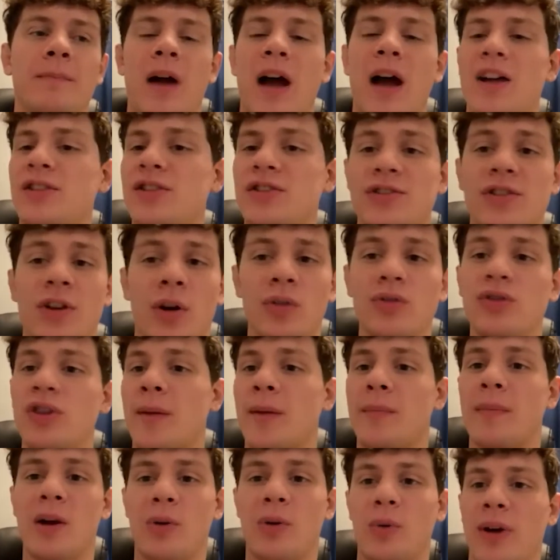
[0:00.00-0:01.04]
I just don't
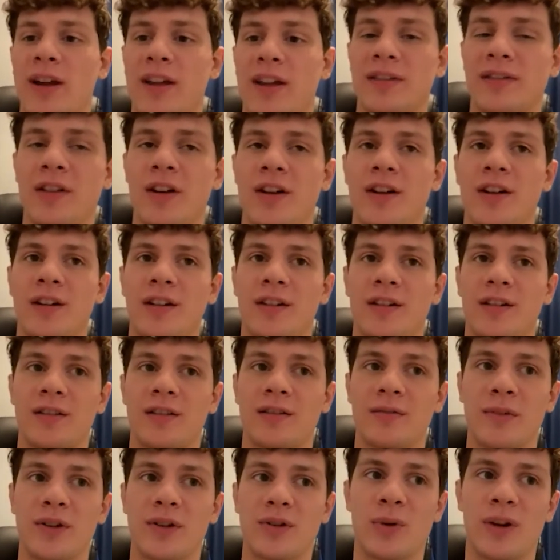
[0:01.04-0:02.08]
check my weight in the
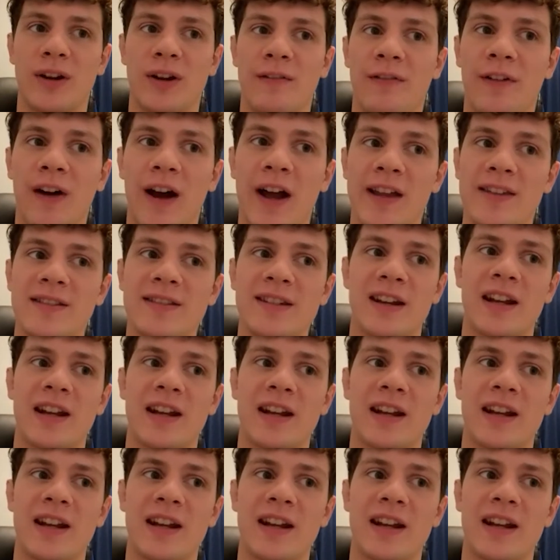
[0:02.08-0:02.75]
between fights.